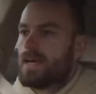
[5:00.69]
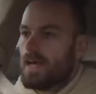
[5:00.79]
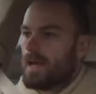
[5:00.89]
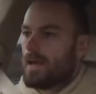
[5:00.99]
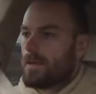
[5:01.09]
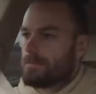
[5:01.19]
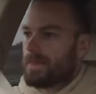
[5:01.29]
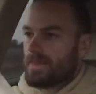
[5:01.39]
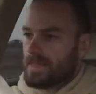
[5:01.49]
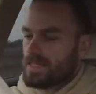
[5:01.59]

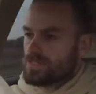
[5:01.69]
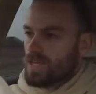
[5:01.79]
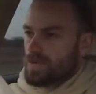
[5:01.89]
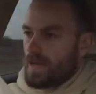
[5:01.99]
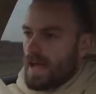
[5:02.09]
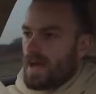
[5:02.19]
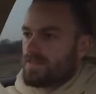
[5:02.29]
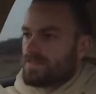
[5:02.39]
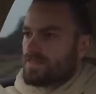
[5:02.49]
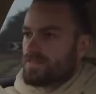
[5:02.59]
And the these don't
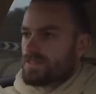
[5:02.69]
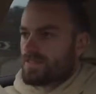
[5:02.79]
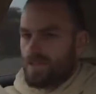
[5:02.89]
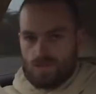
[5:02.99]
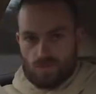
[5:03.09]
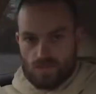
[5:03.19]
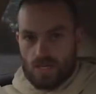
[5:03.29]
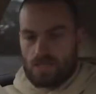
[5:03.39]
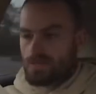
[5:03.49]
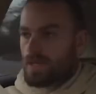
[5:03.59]
have conventional
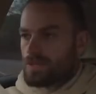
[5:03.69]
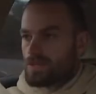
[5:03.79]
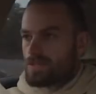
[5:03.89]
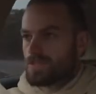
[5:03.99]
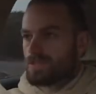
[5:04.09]
starter motors,